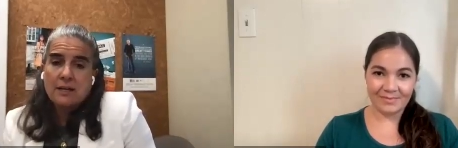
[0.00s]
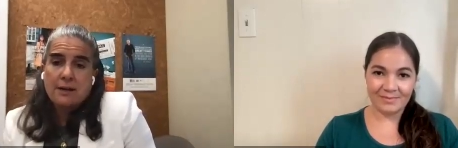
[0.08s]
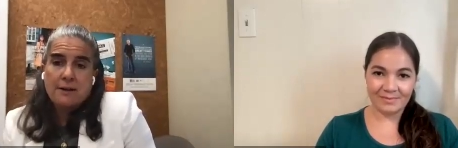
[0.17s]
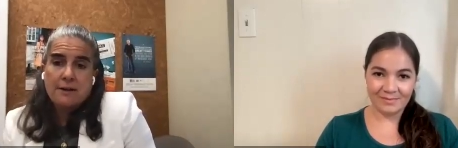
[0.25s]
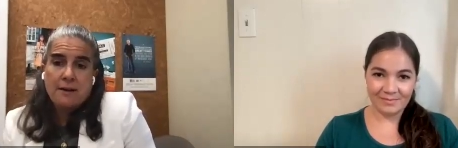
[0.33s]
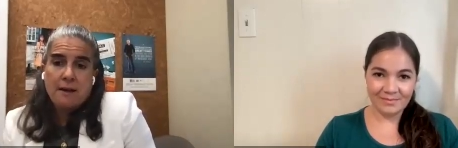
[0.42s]

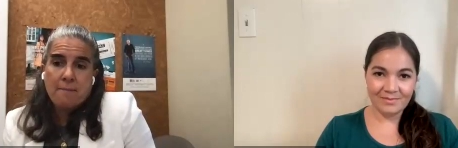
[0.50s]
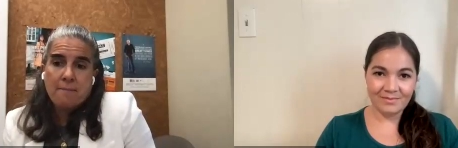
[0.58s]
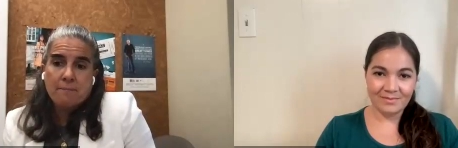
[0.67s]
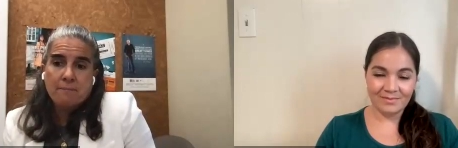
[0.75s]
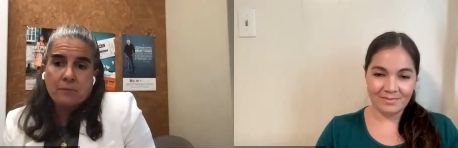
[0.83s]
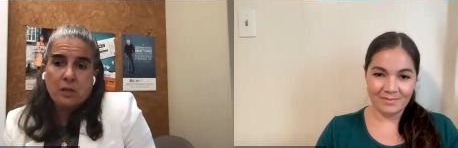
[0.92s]

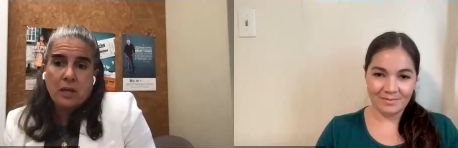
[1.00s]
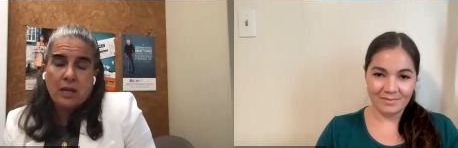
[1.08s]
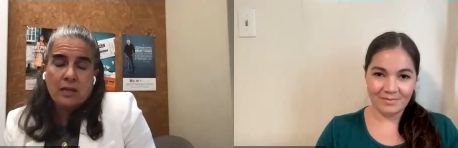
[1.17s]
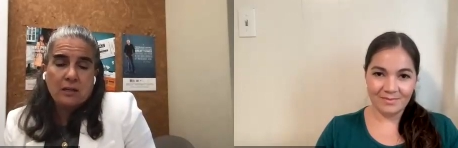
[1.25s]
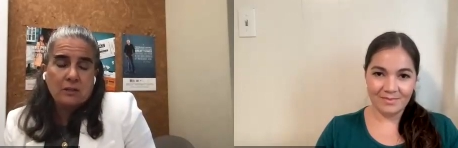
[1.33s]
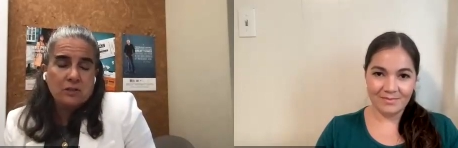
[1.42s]
Speaker 1: Um,
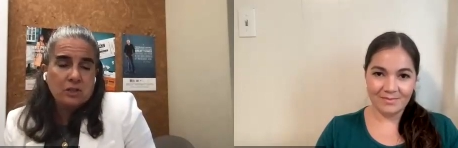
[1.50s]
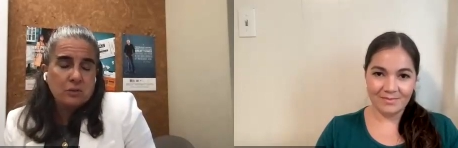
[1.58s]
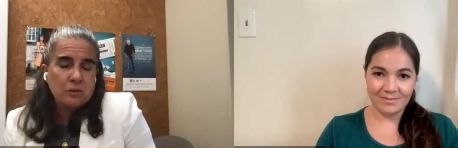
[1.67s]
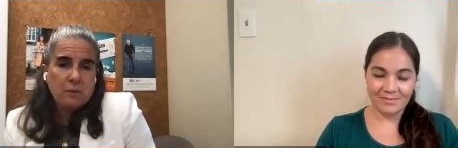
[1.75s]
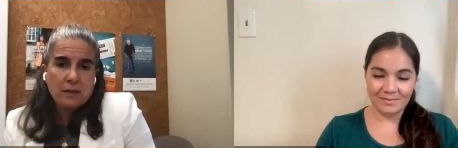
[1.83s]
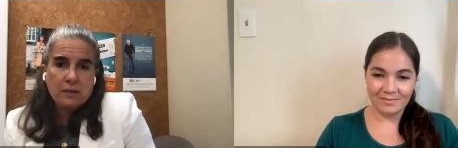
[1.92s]
and just
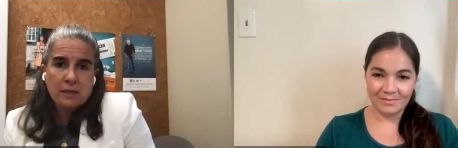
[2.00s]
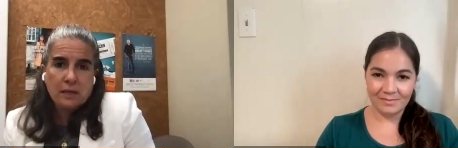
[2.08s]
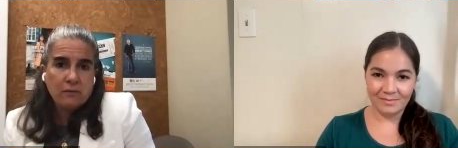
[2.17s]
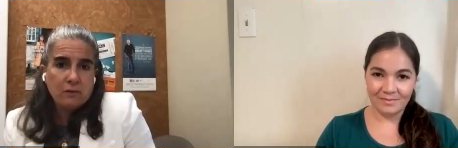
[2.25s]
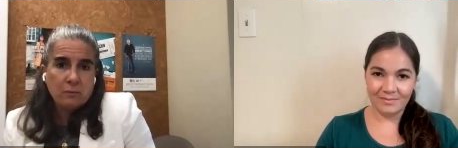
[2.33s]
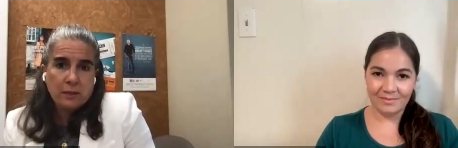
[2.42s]
reminding
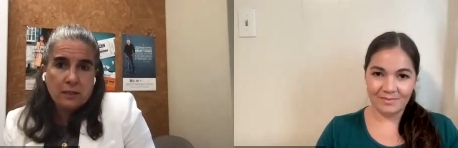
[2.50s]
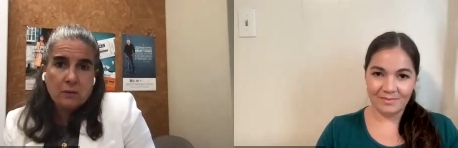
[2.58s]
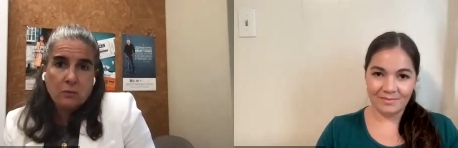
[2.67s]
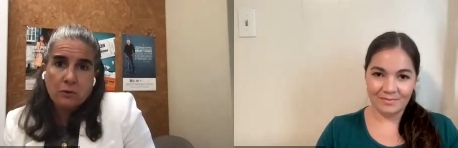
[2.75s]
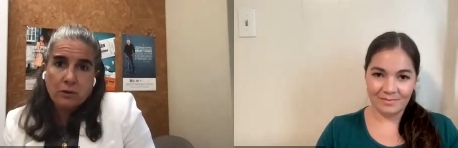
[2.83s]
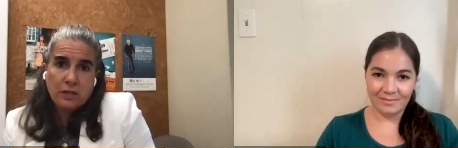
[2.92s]
everybody
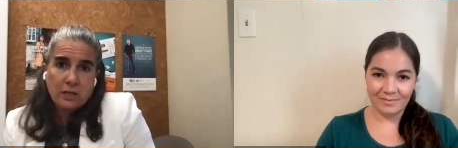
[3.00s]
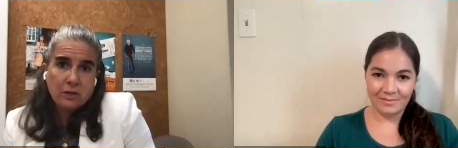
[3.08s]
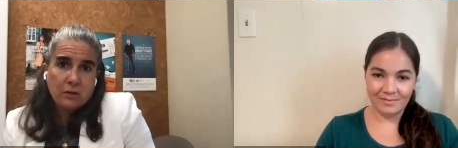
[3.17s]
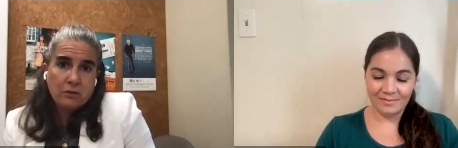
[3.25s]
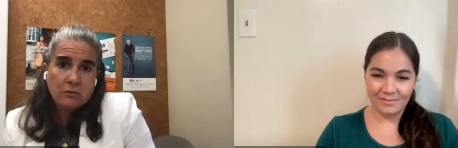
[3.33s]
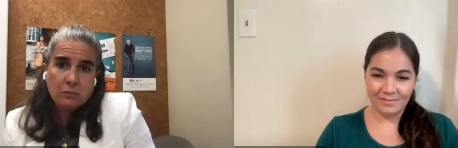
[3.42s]
we're
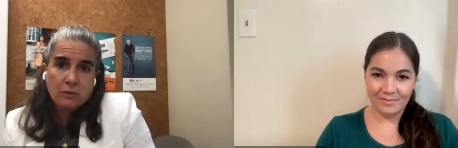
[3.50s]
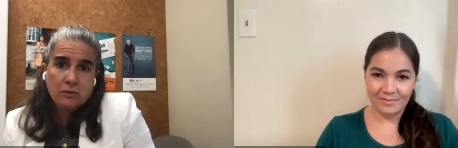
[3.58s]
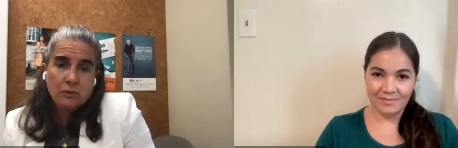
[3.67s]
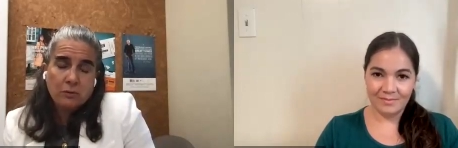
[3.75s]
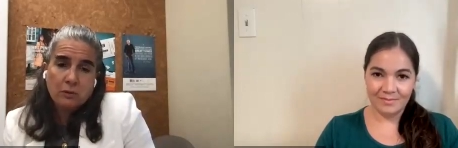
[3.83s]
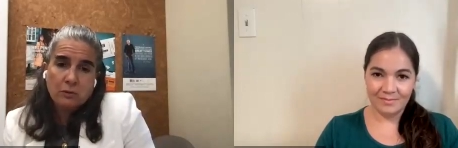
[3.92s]
here we're
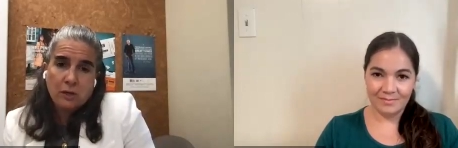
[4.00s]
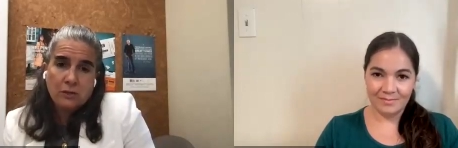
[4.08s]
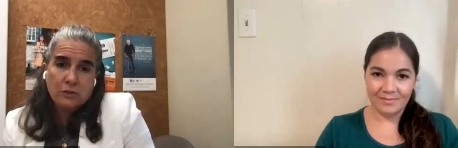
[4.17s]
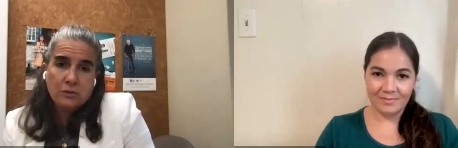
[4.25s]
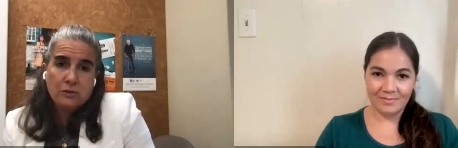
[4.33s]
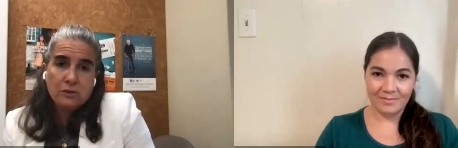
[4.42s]
the will
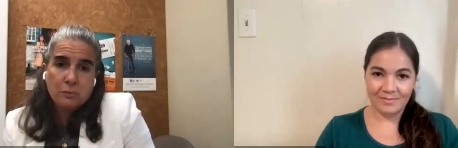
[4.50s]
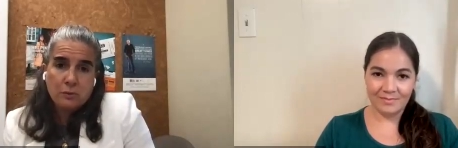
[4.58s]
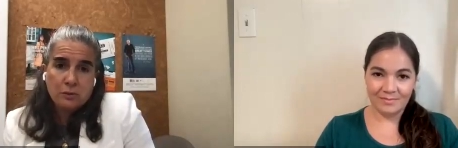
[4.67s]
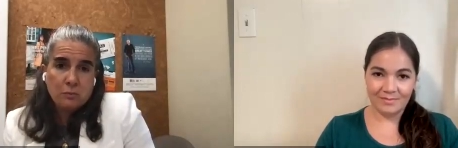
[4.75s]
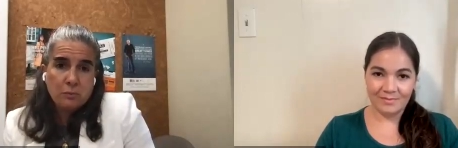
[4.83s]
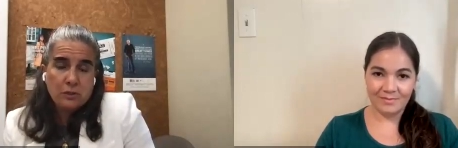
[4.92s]
rogers
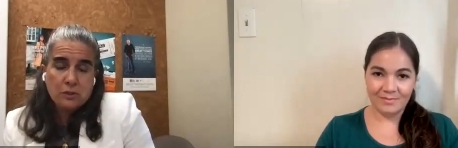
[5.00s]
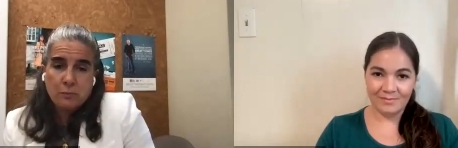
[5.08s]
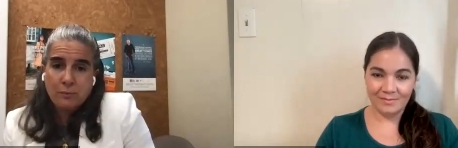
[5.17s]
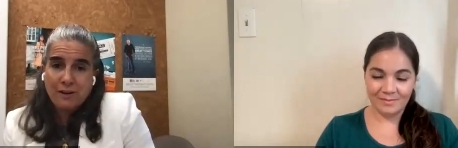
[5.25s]
motion picture